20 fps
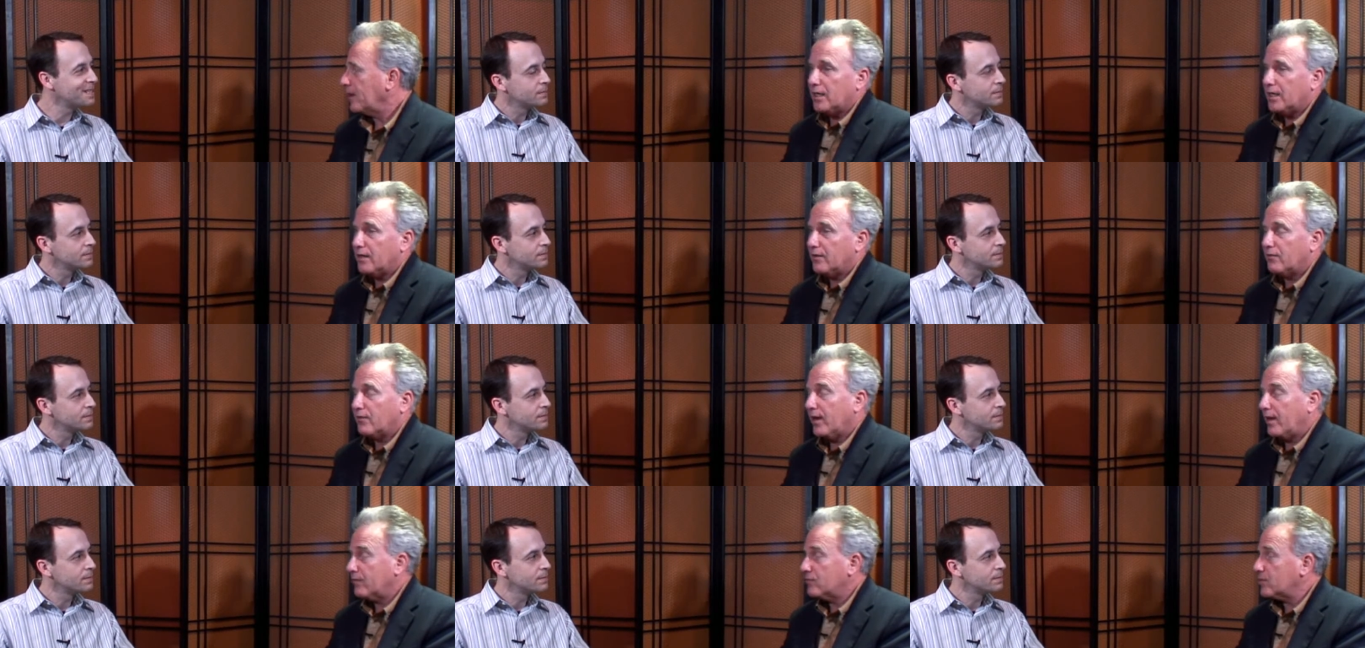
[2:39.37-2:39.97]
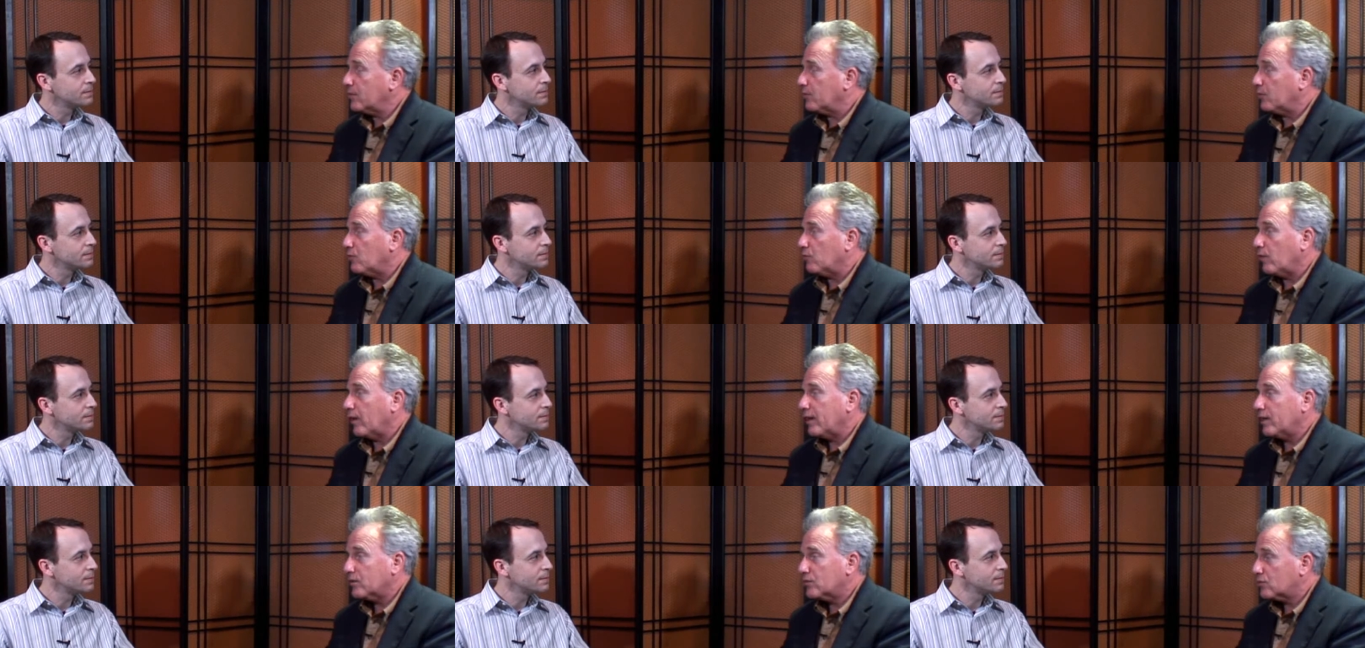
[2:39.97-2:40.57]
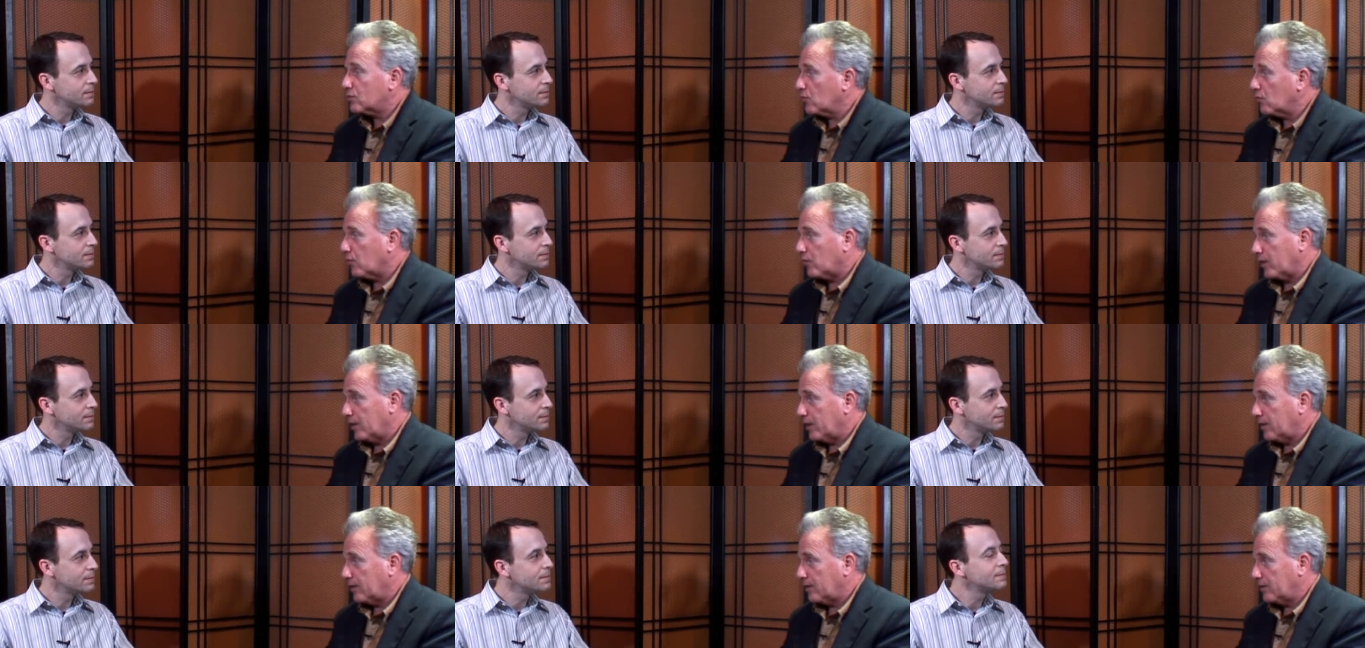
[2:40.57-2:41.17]
Speaker 1: Uh, if we have someone write a
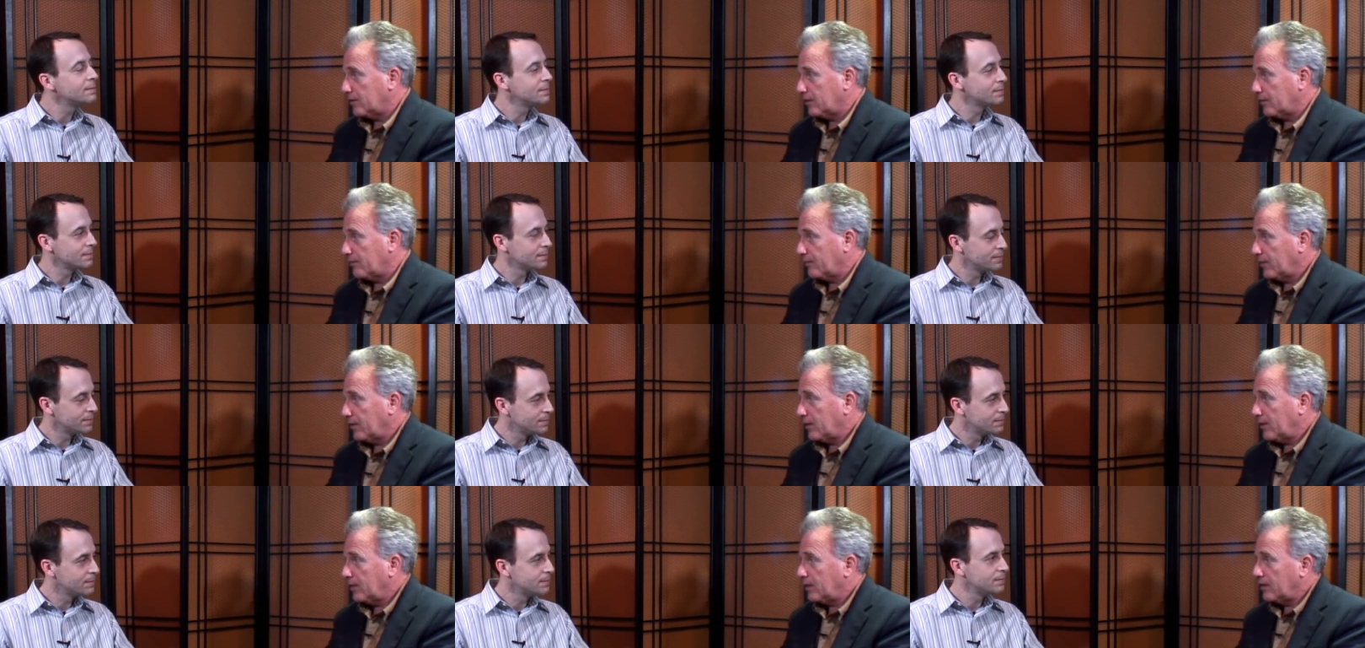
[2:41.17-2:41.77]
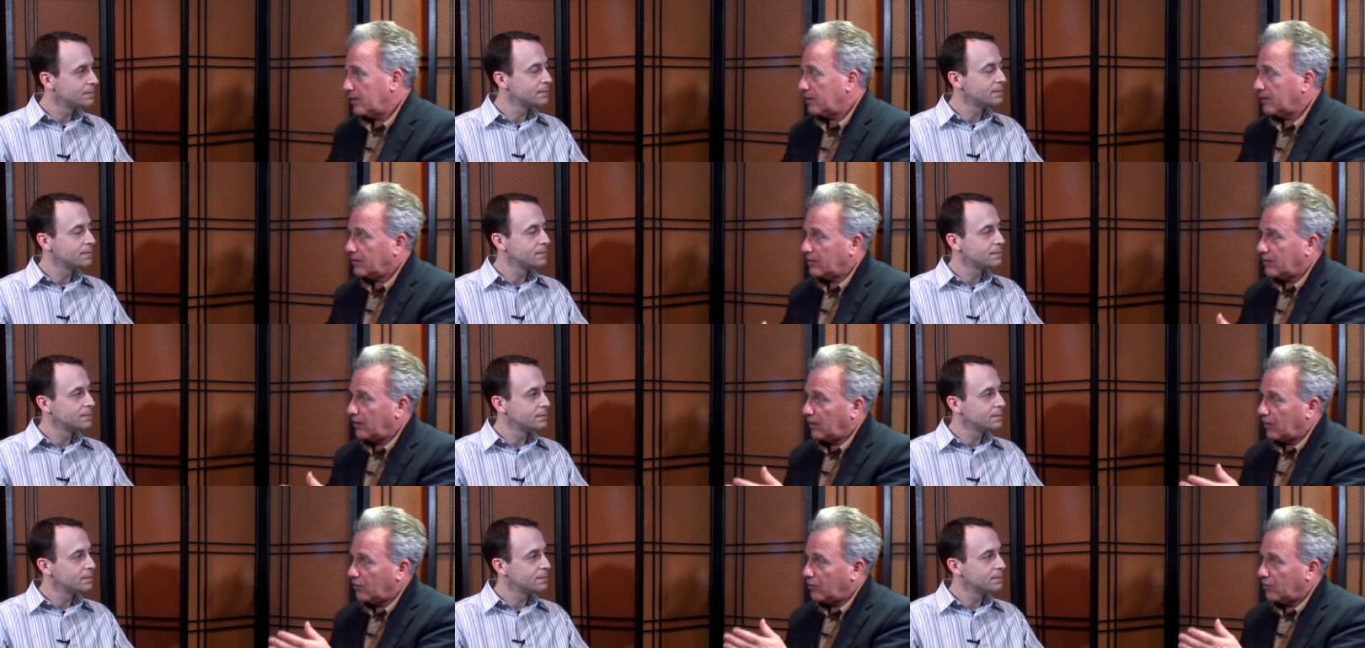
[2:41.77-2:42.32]
story, are